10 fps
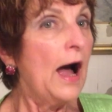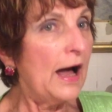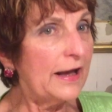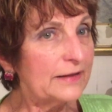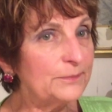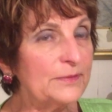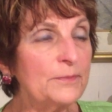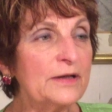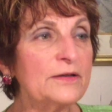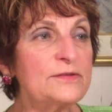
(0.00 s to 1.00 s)
I had been
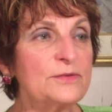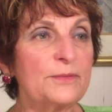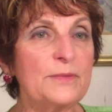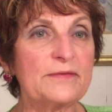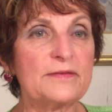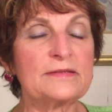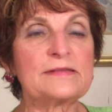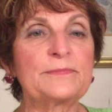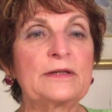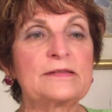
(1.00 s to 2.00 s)
married to a
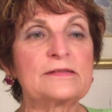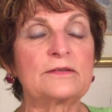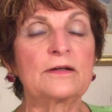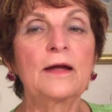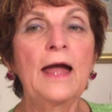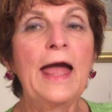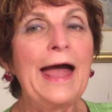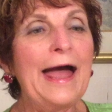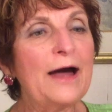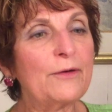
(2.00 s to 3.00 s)
Methodist minister.
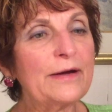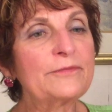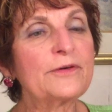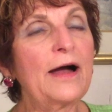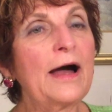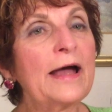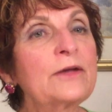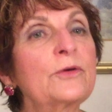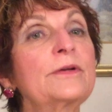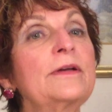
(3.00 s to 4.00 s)
However, I
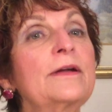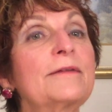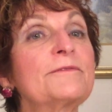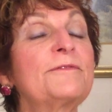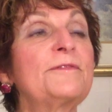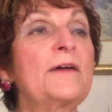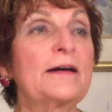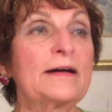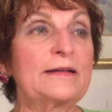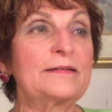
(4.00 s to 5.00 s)
could not
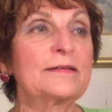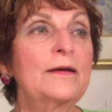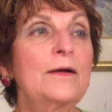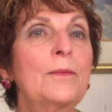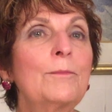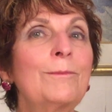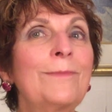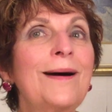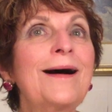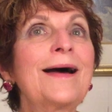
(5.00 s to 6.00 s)
find
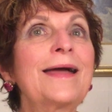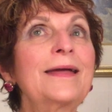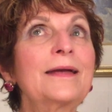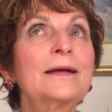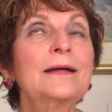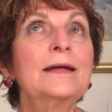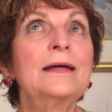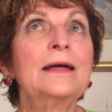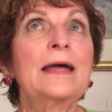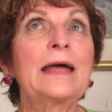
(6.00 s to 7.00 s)
my
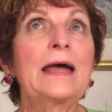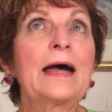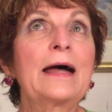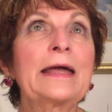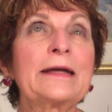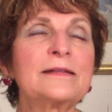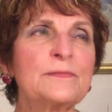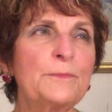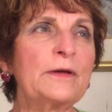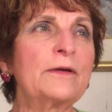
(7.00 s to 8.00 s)

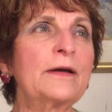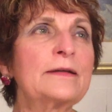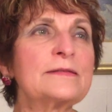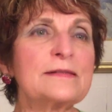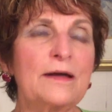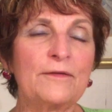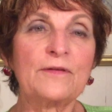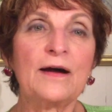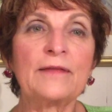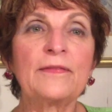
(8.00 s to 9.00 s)
experience of
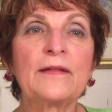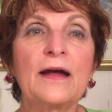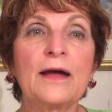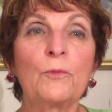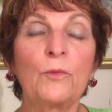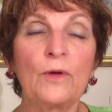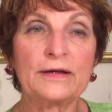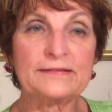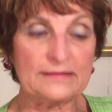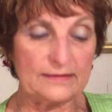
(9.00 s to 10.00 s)
God that I
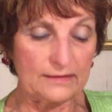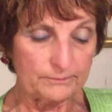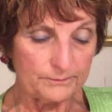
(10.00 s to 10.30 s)
wanted.